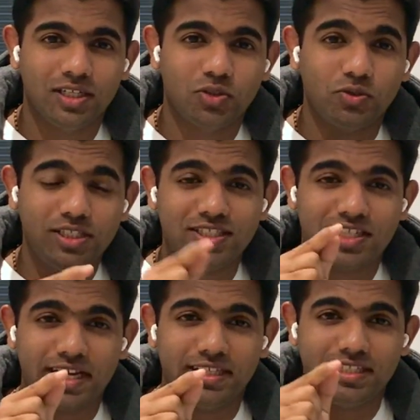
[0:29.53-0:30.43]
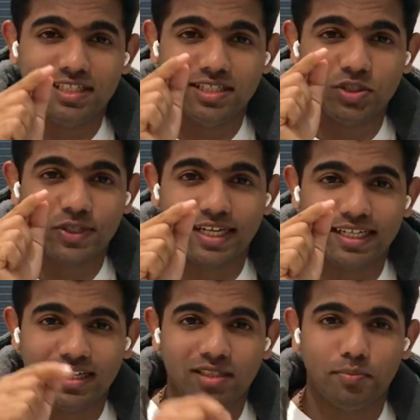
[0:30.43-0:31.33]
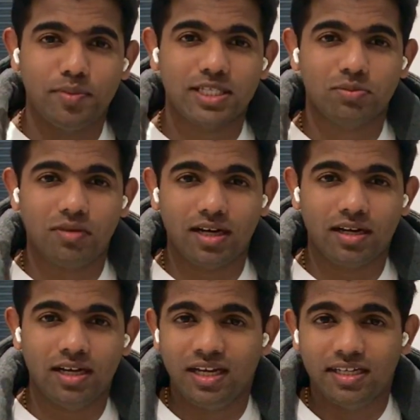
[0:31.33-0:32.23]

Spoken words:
through these strategies you can get the best mark,